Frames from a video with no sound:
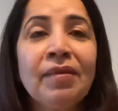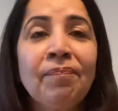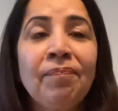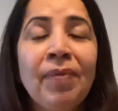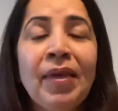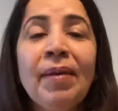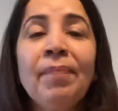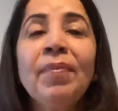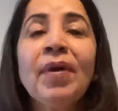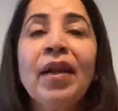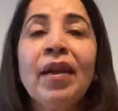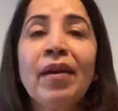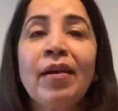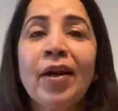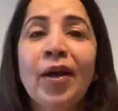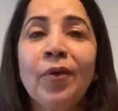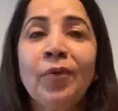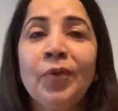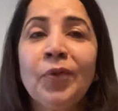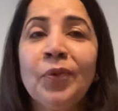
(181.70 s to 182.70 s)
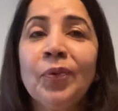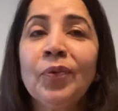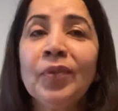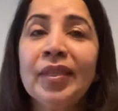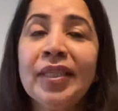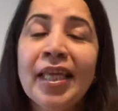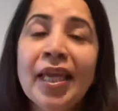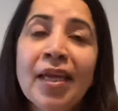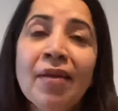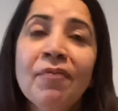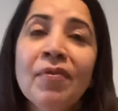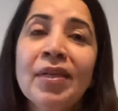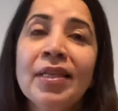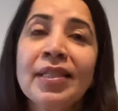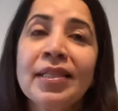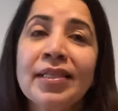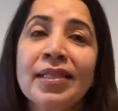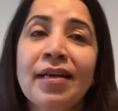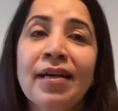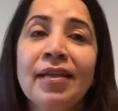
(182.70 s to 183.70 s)
people around you, they will
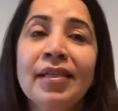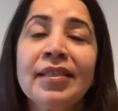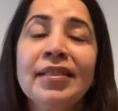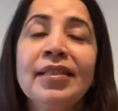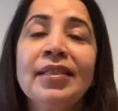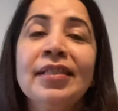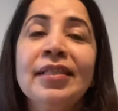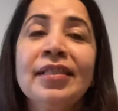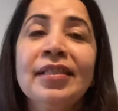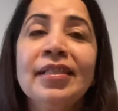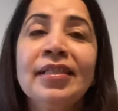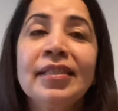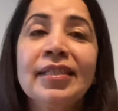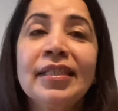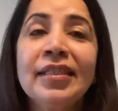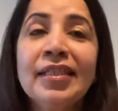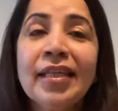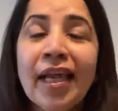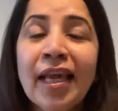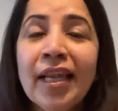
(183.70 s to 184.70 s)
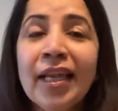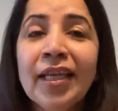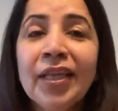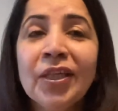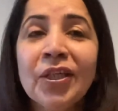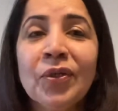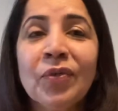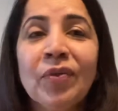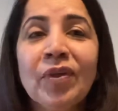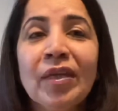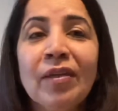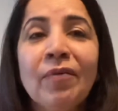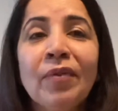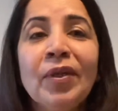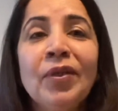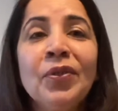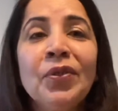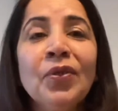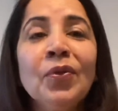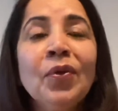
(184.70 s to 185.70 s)
start telling you,
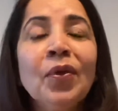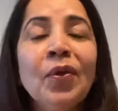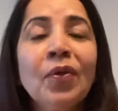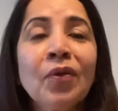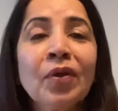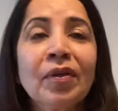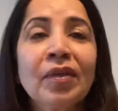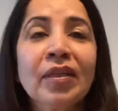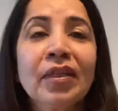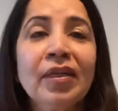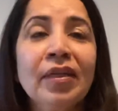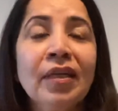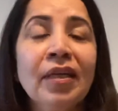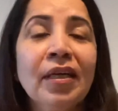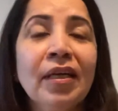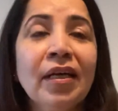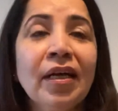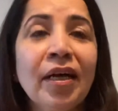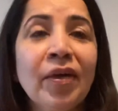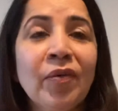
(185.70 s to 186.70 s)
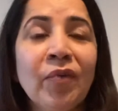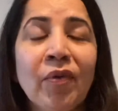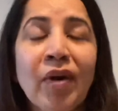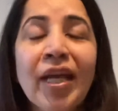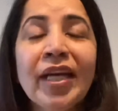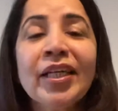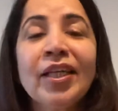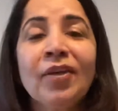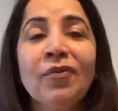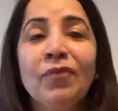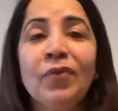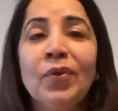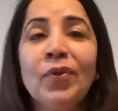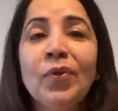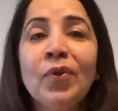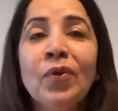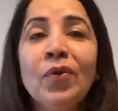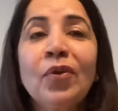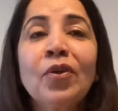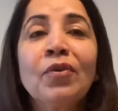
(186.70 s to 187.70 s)
even you look attractive, you
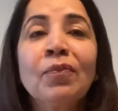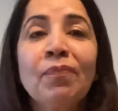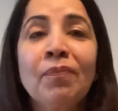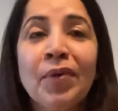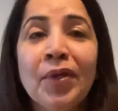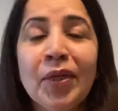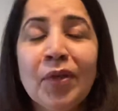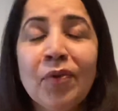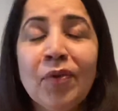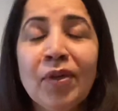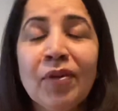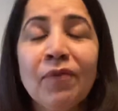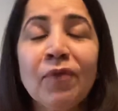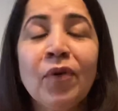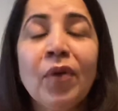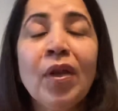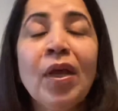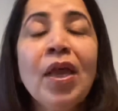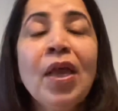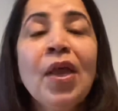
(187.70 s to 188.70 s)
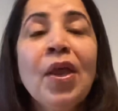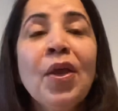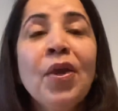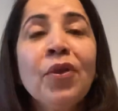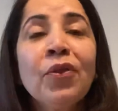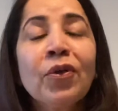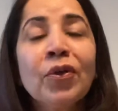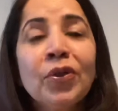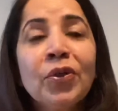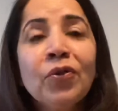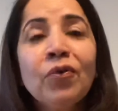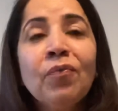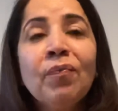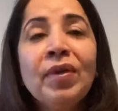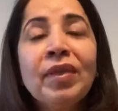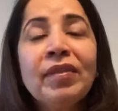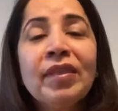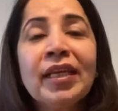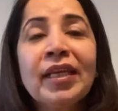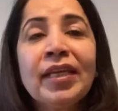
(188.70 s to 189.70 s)
look beautiful. So you
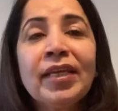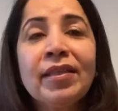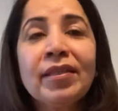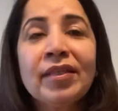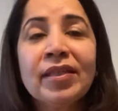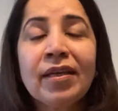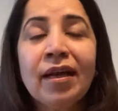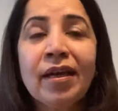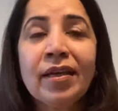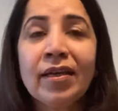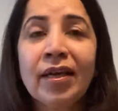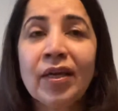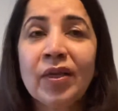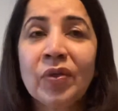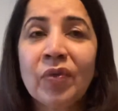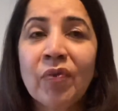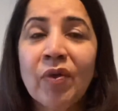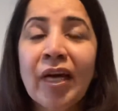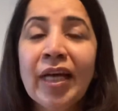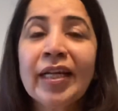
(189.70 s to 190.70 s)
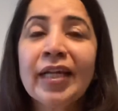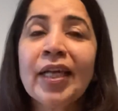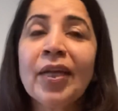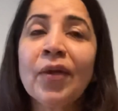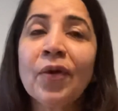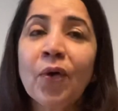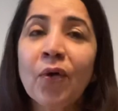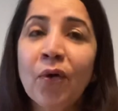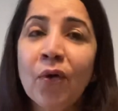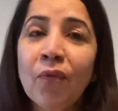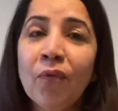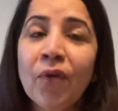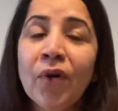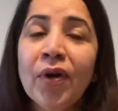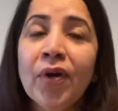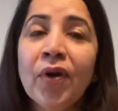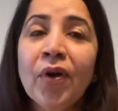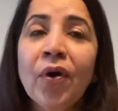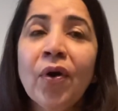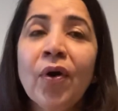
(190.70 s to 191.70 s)
basically start attracting
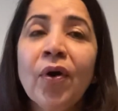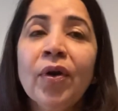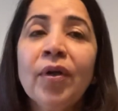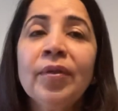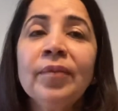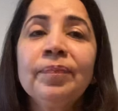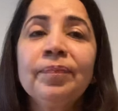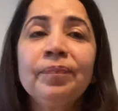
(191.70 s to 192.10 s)
overall